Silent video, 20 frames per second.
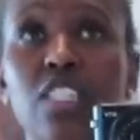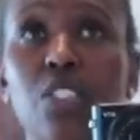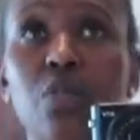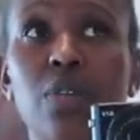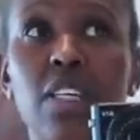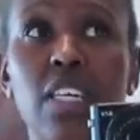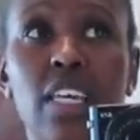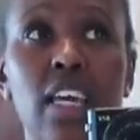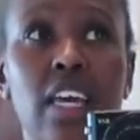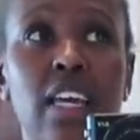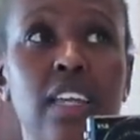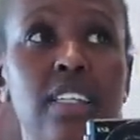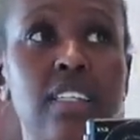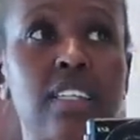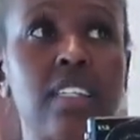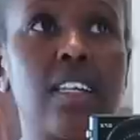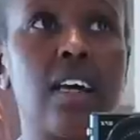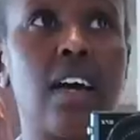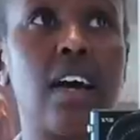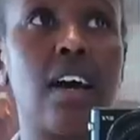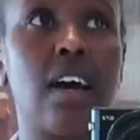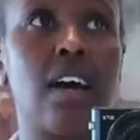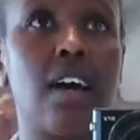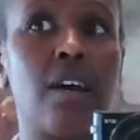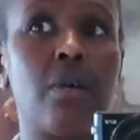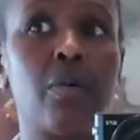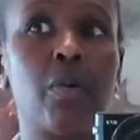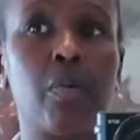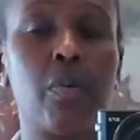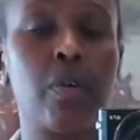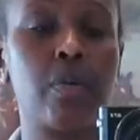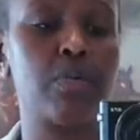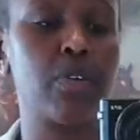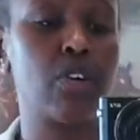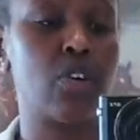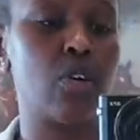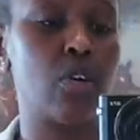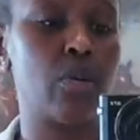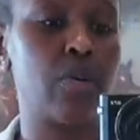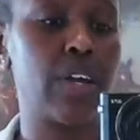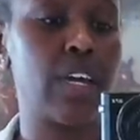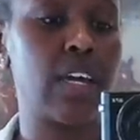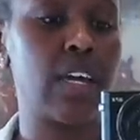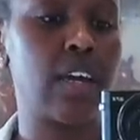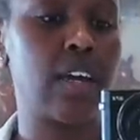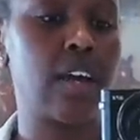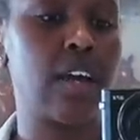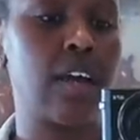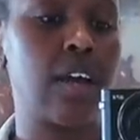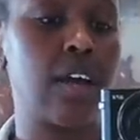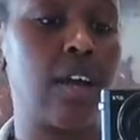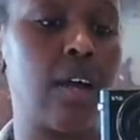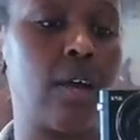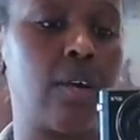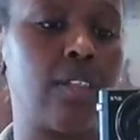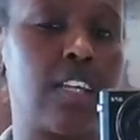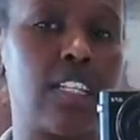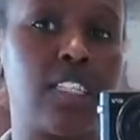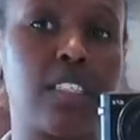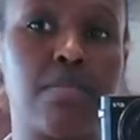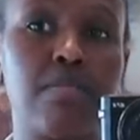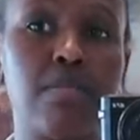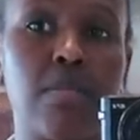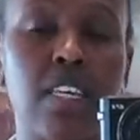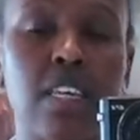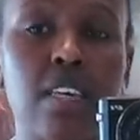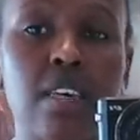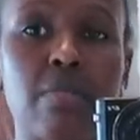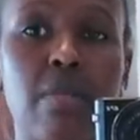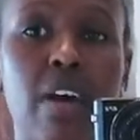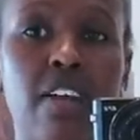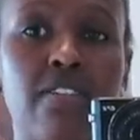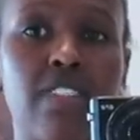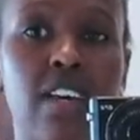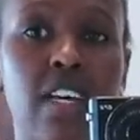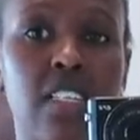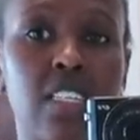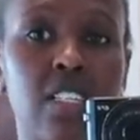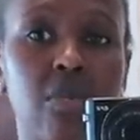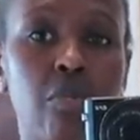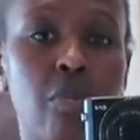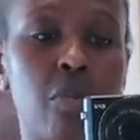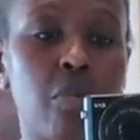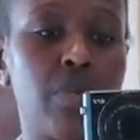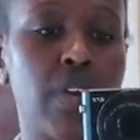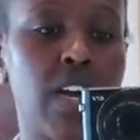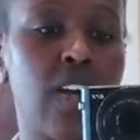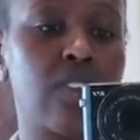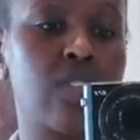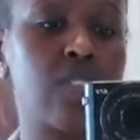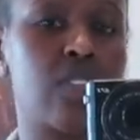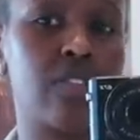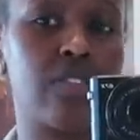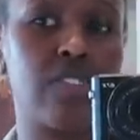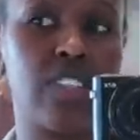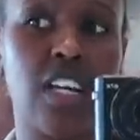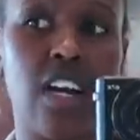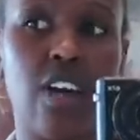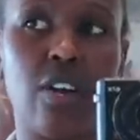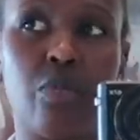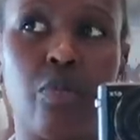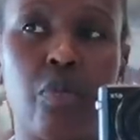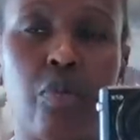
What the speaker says: this weekend, we will be going, that's me, my fiance, we will be out of town.